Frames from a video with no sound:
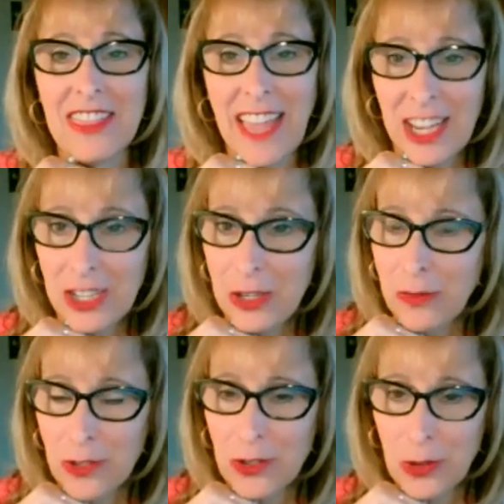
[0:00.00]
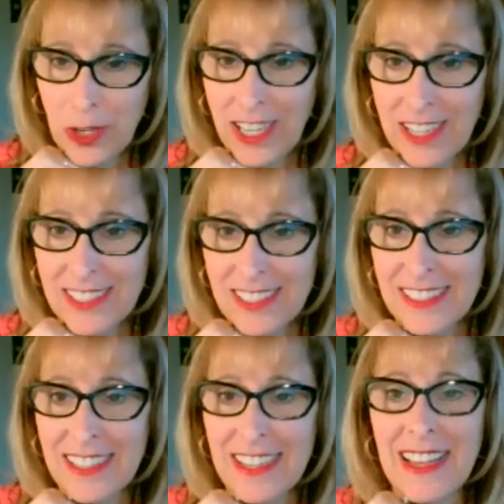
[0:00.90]
Thank you for joining
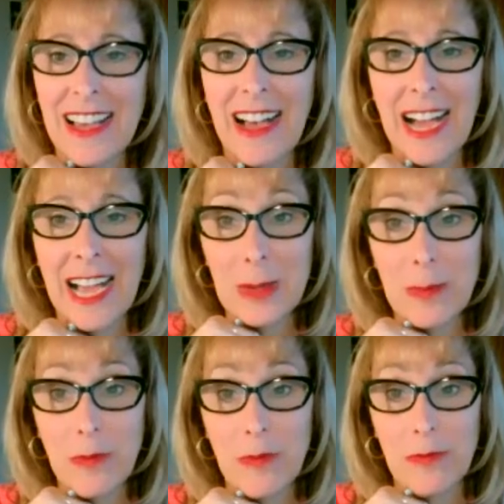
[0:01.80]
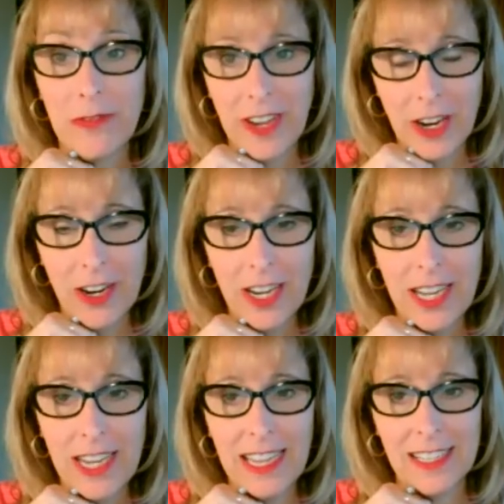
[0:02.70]
us. I am
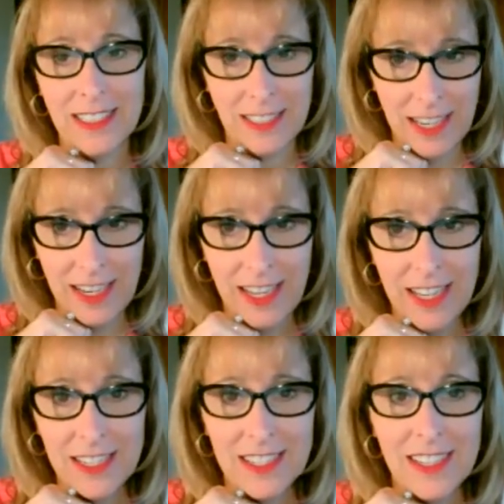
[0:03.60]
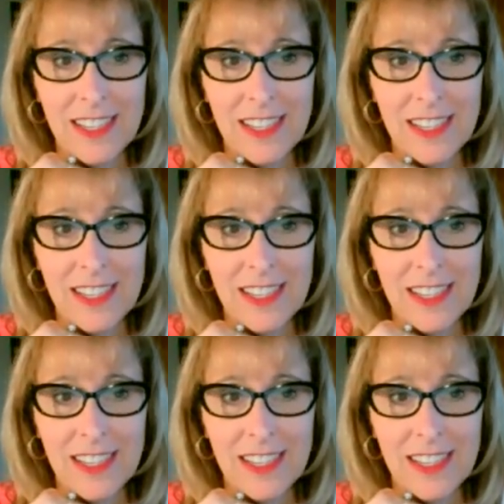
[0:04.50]
very excited